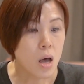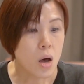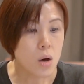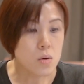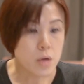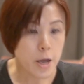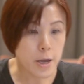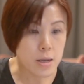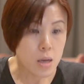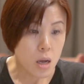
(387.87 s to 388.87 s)

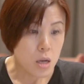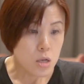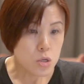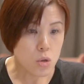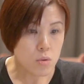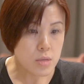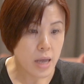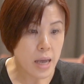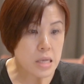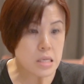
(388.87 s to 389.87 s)
Okay, so
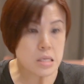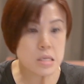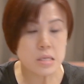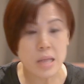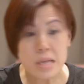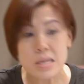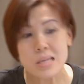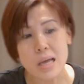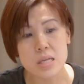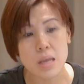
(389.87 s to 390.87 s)
next thing
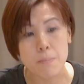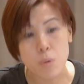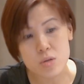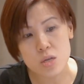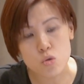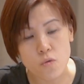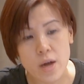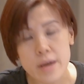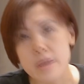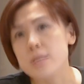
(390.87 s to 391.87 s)
that is important to
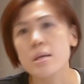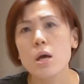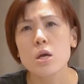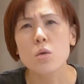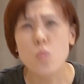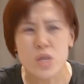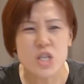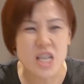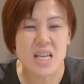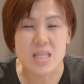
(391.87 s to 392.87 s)
find is
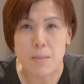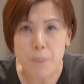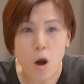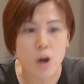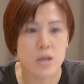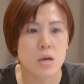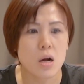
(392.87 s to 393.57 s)
which is the point